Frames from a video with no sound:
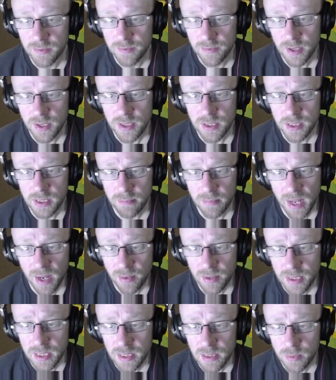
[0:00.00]
First, the
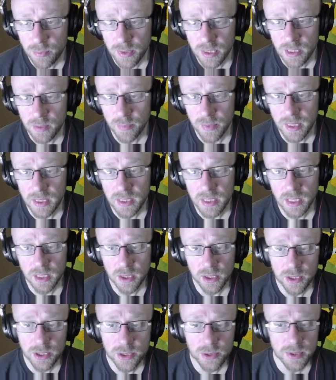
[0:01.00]
mountains, which means it
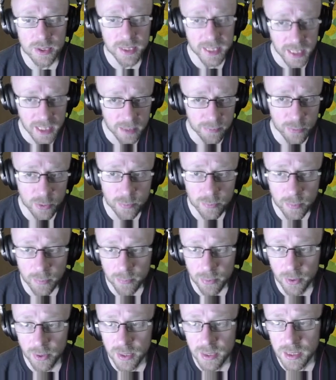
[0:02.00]
costs you 6 movement
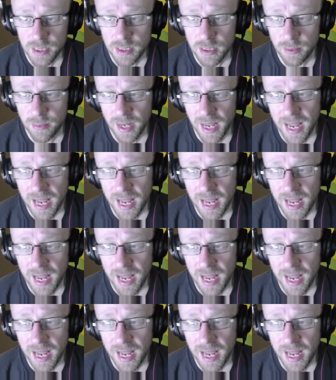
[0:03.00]
points to